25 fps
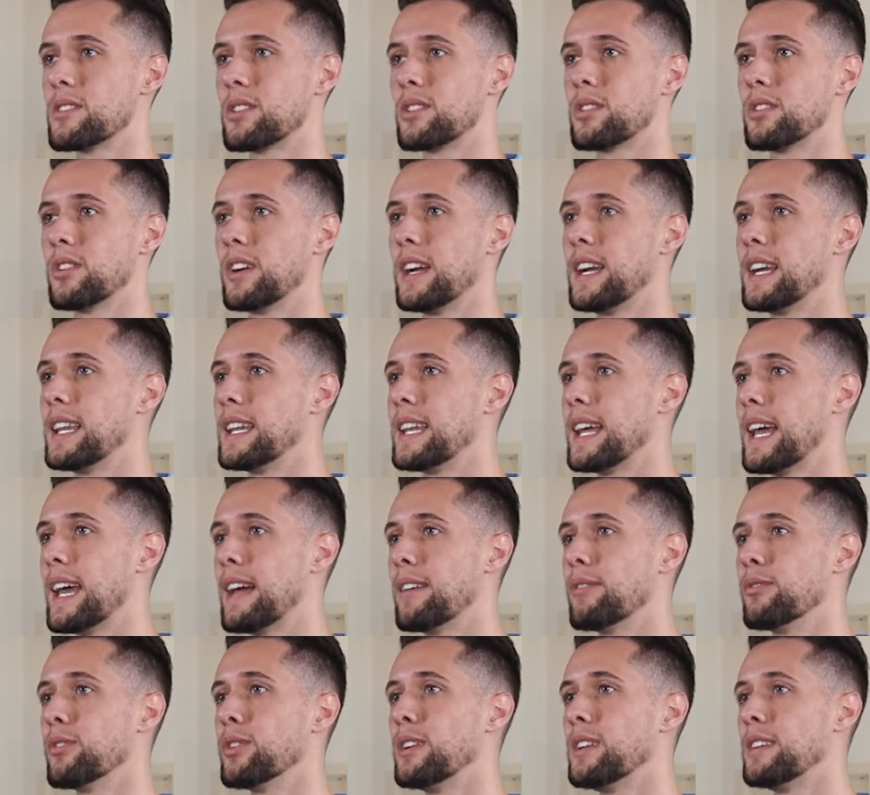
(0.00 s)
are created
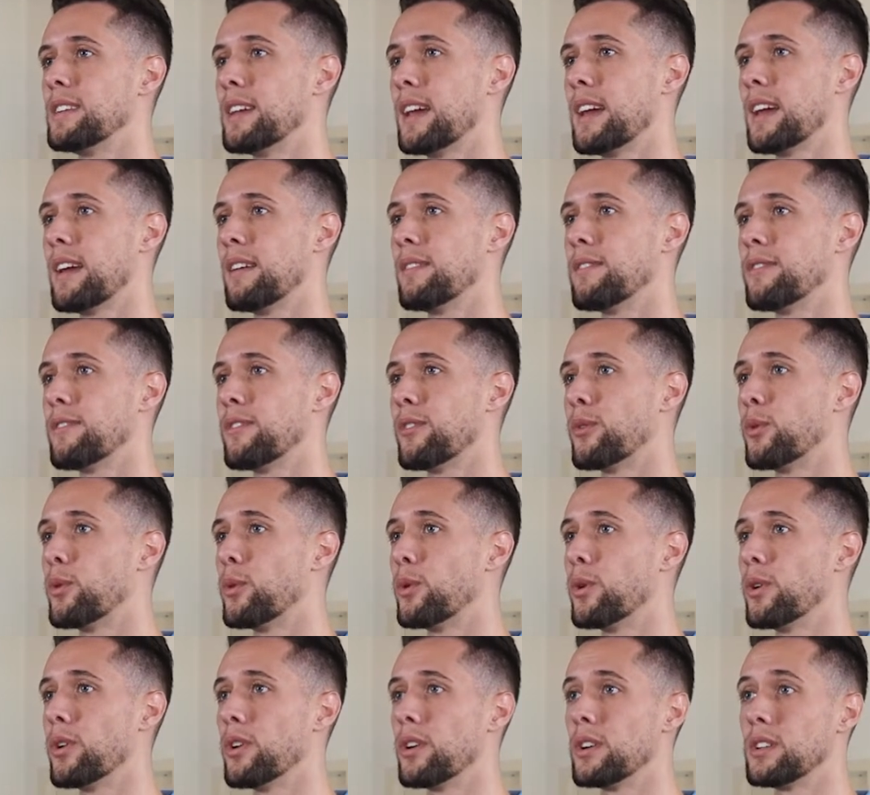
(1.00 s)
every day
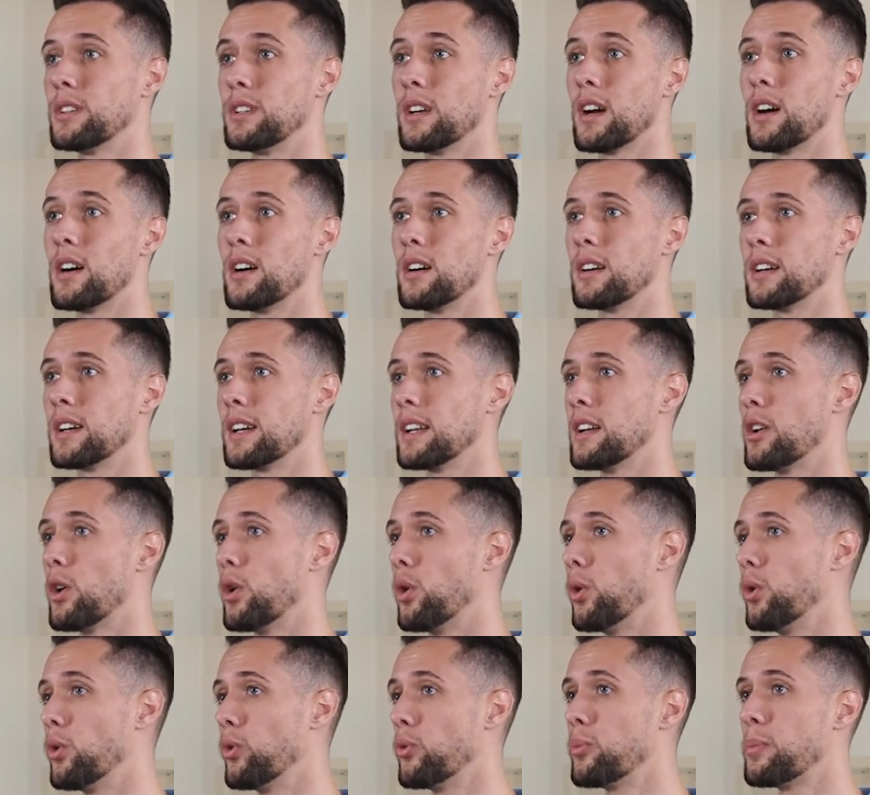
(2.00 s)
for young and
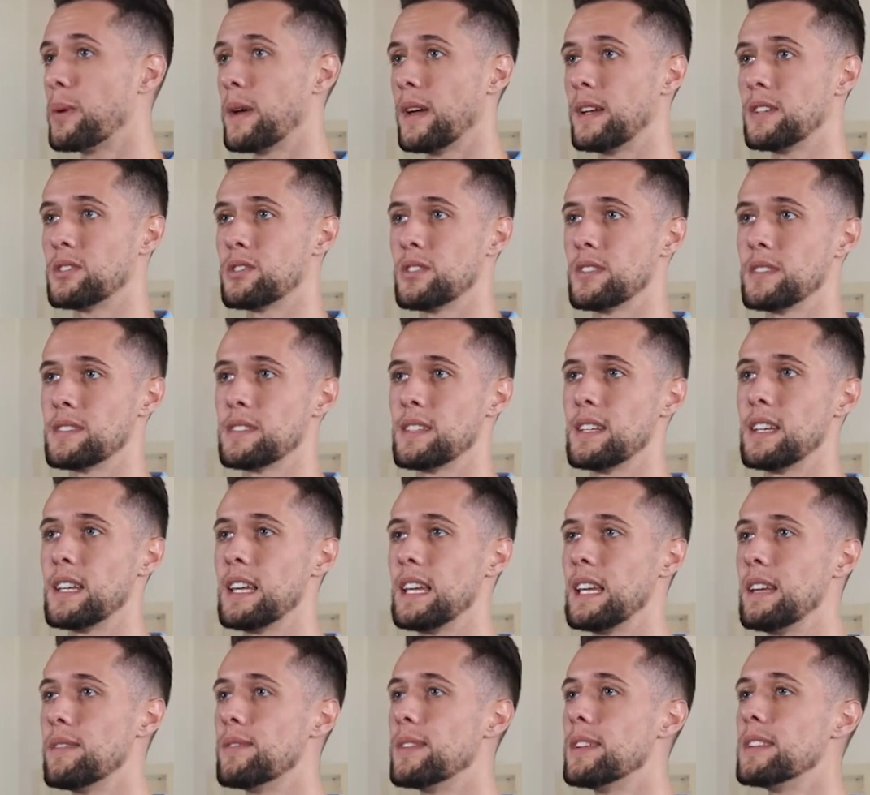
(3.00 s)
old patients, and
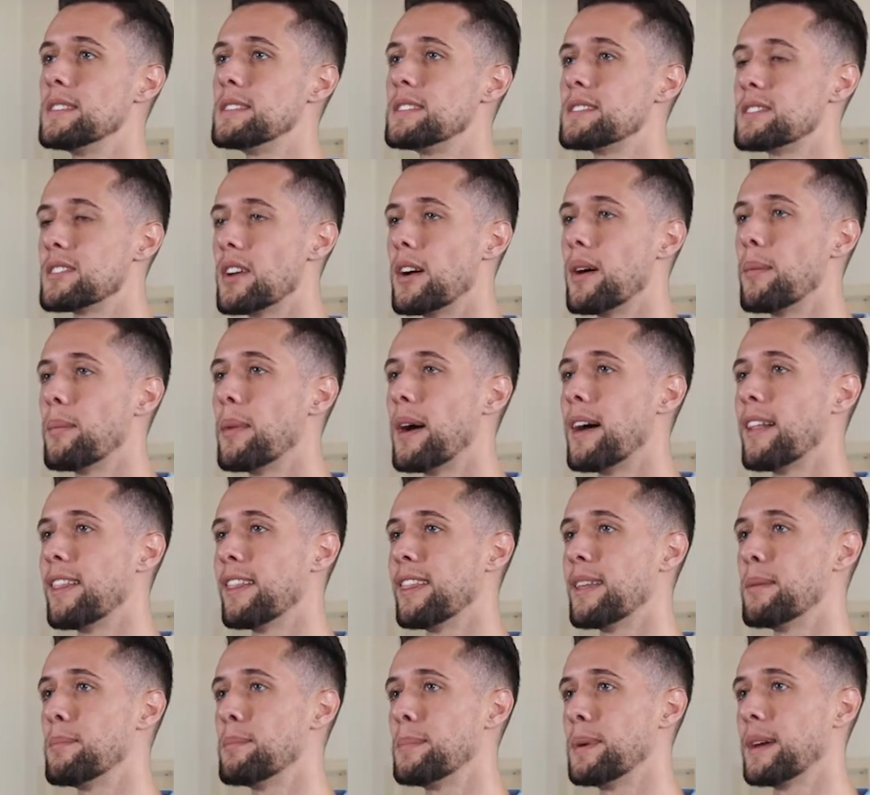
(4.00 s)
even some
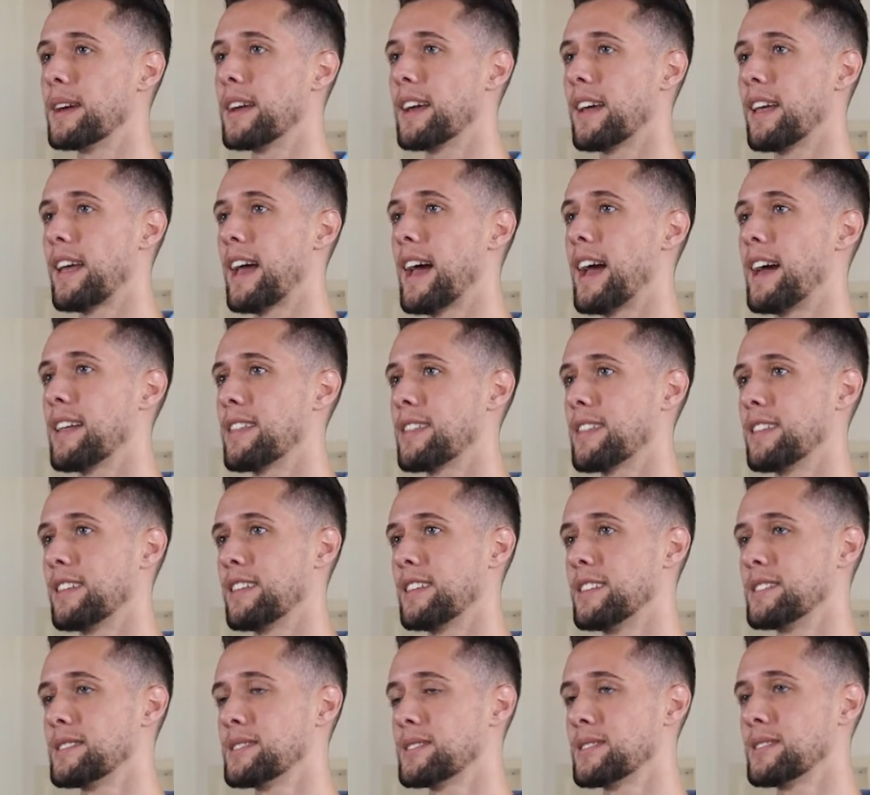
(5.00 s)
Olympic
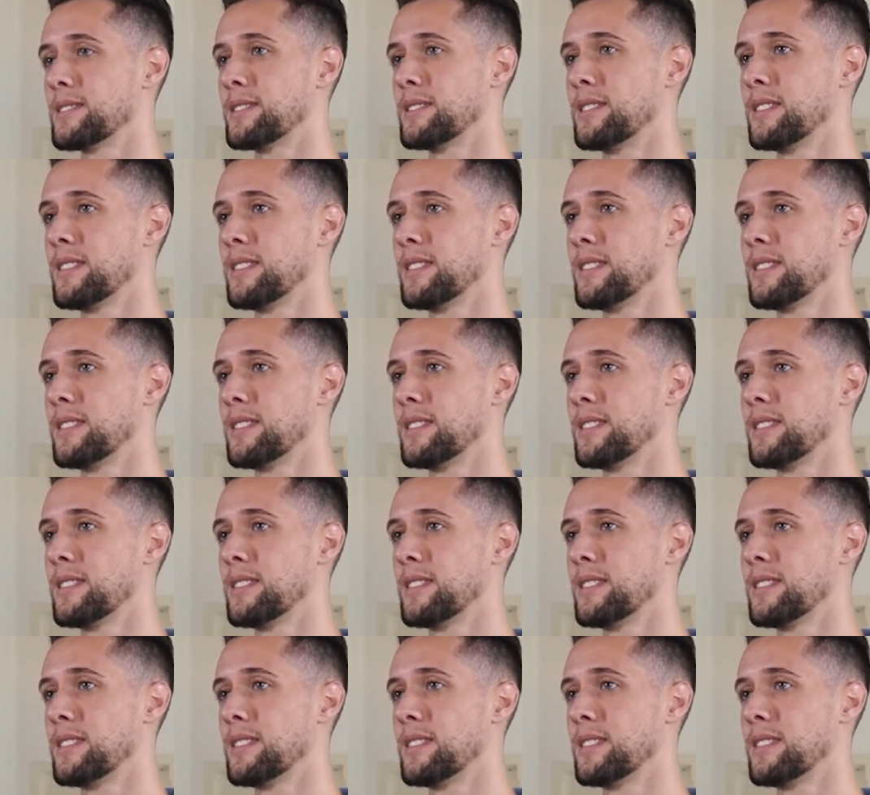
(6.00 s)
athletes.